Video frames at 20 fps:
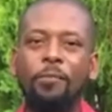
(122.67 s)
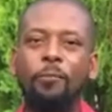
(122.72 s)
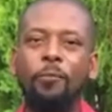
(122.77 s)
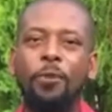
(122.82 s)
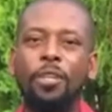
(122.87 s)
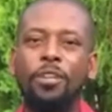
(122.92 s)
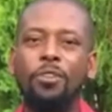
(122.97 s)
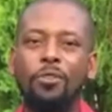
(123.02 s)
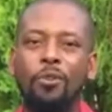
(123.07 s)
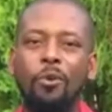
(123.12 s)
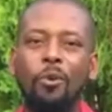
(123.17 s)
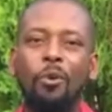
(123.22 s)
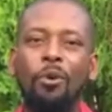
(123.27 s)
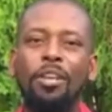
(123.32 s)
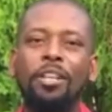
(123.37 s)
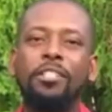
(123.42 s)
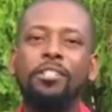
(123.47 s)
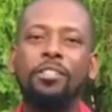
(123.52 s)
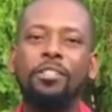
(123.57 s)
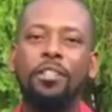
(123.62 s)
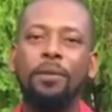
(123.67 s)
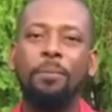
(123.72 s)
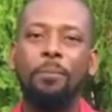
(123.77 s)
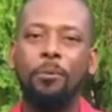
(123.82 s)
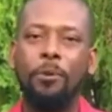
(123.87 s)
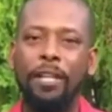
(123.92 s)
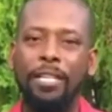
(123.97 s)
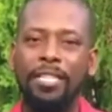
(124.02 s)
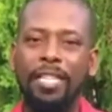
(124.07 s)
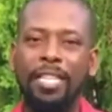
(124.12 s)
if we go into the
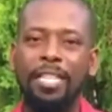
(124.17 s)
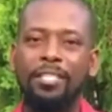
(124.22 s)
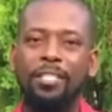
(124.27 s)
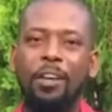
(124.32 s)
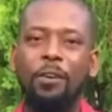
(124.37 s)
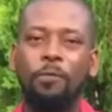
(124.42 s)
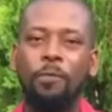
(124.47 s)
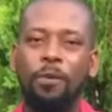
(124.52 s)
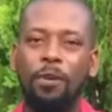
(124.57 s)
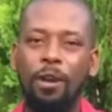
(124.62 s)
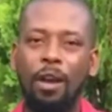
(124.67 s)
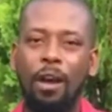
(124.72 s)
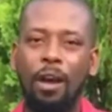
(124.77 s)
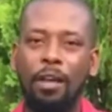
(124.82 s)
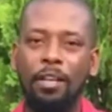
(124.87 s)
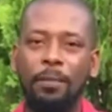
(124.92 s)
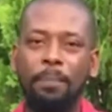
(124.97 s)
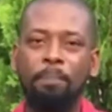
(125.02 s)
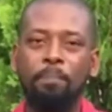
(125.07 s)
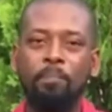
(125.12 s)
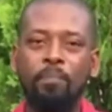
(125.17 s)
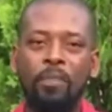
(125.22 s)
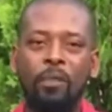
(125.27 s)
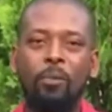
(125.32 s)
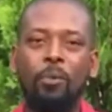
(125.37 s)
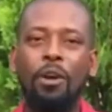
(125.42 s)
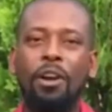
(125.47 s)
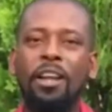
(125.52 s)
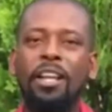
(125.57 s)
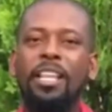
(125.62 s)
presence of God,
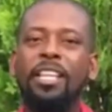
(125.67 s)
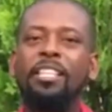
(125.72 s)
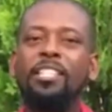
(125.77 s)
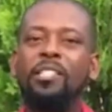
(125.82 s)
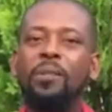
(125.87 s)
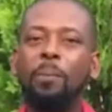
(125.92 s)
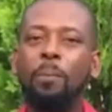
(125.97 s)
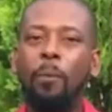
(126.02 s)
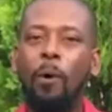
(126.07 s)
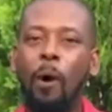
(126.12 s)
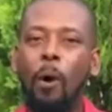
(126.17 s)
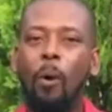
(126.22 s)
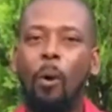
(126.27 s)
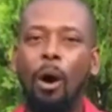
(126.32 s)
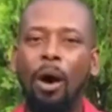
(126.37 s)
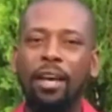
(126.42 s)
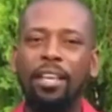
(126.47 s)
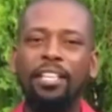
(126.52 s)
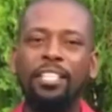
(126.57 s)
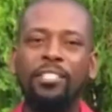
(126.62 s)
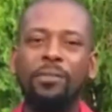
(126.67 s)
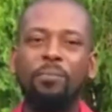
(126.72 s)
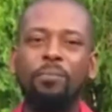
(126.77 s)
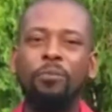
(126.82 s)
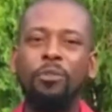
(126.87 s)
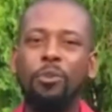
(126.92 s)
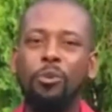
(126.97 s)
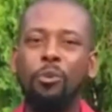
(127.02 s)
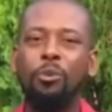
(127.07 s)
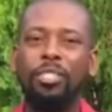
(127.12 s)
where His power, His
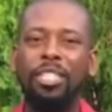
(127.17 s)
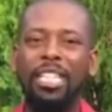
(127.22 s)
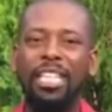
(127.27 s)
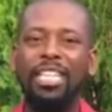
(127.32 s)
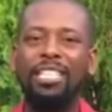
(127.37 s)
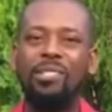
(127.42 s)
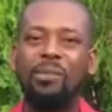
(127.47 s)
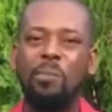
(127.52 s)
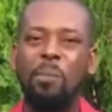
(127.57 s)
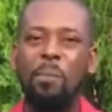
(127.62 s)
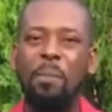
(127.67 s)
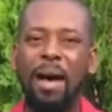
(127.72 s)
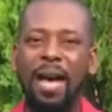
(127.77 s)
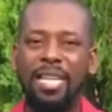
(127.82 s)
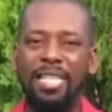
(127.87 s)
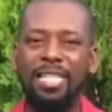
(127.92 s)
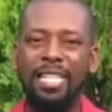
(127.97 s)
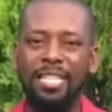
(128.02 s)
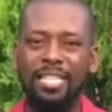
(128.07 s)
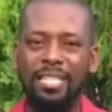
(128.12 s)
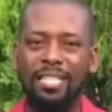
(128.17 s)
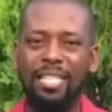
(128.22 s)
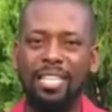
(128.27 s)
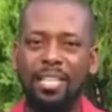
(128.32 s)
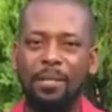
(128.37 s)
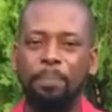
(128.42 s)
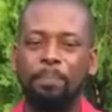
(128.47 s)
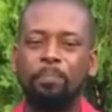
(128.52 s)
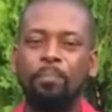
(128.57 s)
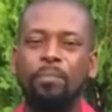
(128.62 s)
beauty, His majesty
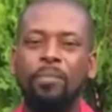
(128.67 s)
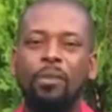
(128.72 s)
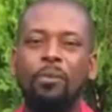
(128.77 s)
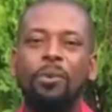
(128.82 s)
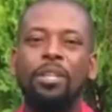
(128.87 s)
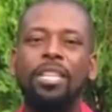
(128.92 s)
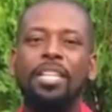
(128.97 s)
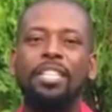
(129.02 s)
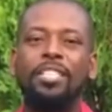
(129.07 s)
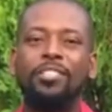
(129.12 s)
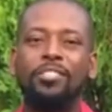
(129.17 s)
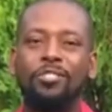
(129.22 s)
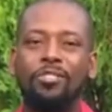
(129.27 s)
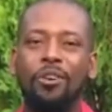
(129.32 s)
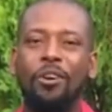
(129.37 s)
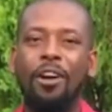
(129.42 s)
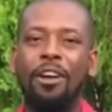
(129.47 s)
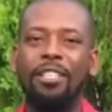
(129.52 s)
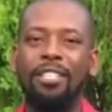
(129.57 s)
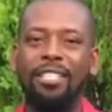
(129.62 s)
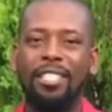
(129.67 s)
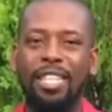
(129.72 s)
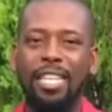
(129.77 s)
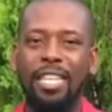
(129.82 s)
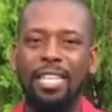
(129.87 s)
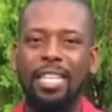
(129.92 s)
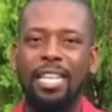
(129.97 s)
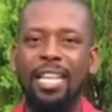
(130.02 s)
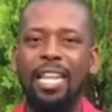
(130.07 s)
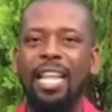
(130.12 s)
will destroy
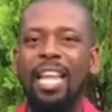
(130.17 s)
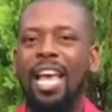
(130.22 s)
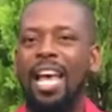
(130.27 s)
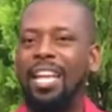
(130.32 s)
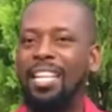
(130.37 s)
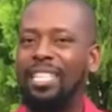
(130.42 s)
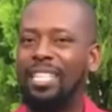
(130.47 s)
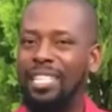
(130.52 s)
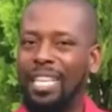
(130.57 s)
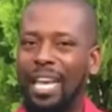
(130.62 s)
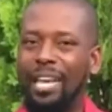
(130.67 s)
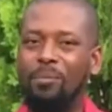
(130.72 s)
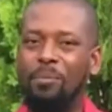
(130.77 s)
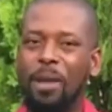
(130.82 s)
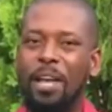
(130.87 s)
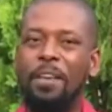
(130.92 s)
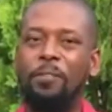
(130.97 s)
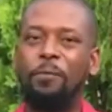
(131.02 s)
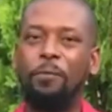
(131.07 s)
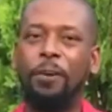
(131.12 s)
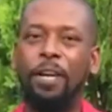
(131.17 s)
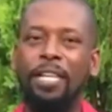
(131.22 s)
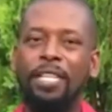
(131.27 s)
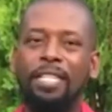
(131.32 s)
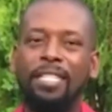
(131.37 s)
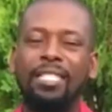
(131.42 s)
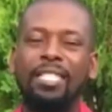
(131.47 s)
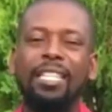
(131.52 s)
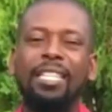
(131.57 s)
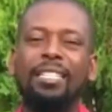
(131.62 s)
sin. And that, my
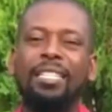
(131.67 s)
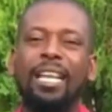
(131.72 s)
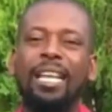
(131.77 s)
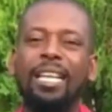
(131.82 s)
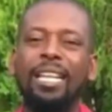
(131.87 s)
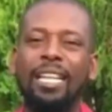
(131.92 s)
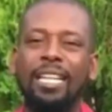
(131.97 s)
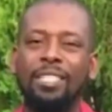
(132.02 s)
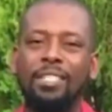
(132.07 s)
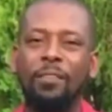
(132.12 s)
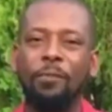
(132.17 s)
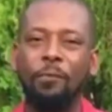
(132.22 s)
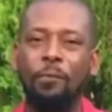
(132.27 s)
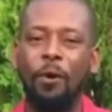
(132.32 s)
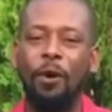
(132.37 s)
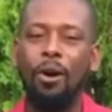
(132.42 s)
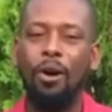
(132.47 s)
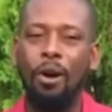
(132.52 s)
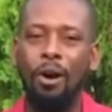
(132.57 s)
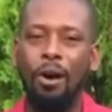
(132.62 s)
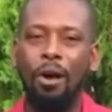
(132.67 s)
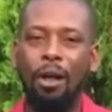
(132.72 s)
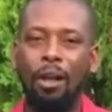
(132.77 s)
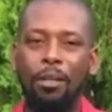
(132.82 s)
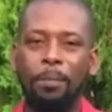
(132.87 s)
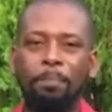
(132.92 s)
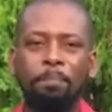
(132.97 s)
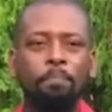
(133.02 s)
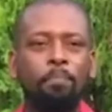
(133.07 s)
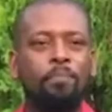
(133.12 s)
friends, is a lesson for all.
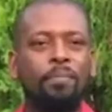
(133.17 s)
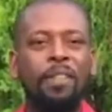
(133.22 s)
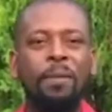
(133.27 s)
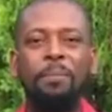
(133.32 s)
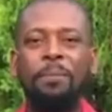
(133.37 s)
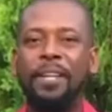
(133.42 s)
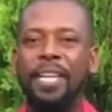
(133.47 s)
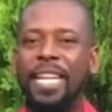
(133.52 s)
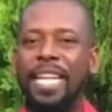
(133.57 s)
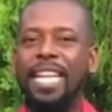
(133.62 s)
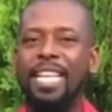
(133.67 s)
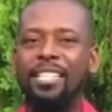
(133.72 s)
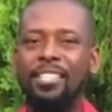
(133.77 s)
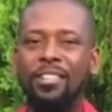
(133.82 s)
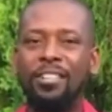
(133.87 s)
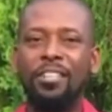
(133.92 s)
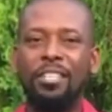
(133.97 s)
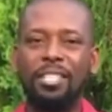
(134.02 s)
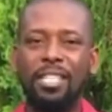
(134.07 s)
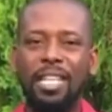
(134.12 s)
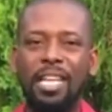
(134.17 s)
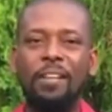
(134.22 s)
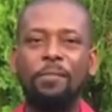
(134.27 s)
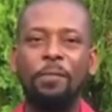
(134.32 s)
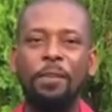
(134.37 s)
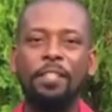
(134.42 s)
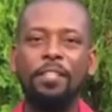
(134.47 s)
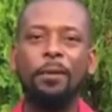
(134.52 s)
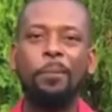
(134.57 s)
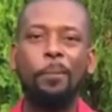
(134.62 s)
Place
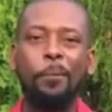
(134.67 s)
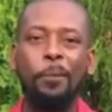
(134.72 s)
yourself in the